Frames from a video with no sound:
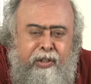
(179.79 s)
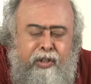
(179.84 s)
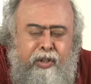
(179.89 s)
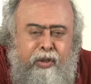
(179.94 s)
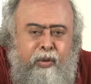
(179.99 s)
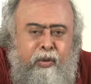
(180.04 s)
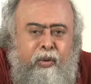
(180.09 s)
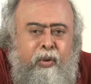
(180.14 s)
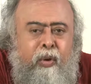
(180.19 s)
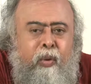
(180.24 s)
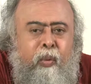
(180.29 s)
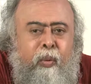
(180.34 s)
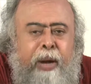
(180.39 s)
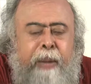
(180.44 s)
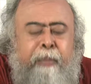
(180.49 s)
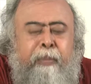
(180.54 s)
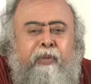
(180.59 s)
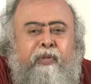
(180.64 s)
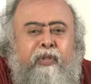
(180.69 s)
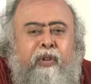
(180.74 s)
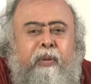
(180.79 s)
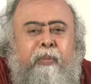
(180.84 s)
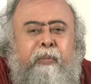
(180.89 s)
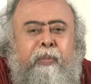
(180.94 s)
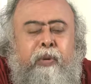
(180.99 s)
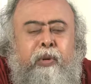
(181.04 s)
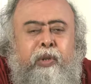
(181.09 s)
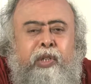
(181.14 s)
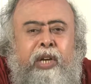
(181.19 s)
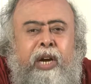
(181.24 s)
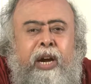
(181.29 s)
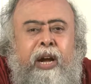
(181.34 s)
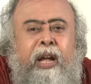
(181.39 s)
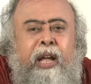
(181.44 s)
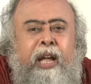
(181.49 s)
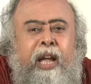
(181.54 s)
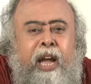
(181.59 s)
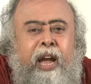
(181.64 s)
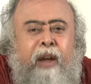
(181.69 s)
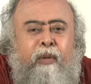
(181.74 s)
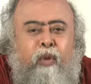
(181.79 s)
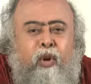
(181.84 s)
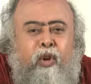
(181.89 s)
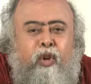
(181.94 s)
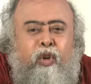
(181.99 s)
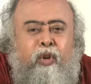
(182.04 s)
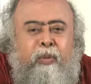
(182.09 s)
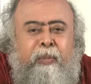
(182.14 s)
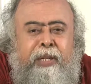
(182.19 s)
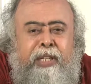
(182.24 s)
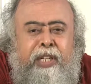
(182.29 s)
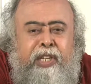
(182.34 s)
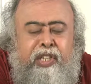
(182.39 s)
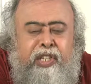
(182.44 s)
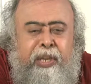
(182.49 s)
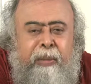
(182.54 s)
to why perform puja and what could be the